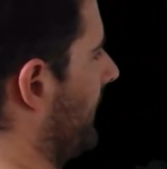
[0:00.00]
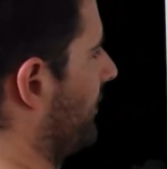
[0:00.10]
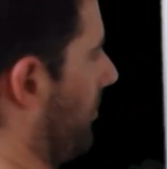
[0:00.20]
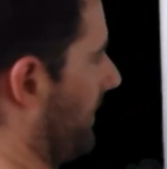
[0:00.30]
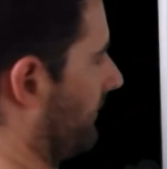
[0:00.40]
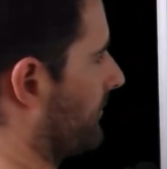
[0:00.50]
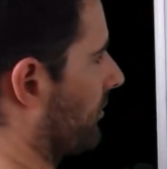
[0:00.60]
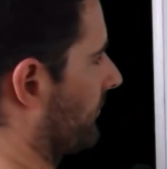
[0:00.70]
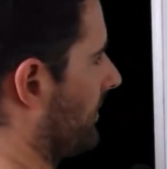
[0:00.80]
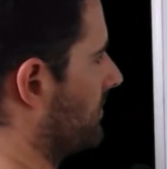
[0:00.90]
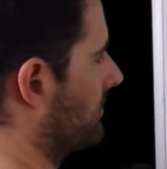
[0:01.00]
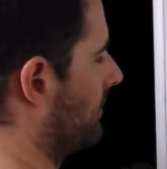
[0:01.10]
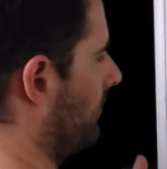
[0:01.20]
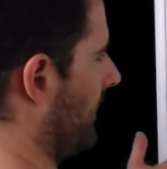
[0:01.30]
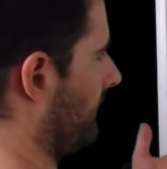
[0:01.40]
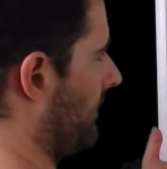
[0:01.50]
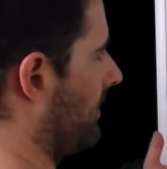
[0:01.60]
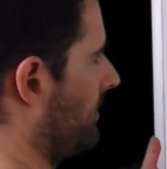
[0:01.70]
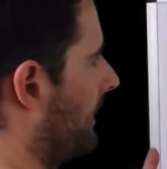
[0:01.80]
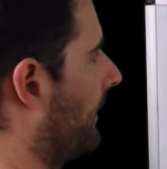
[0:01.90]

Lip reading: a domain of approximation that we have here.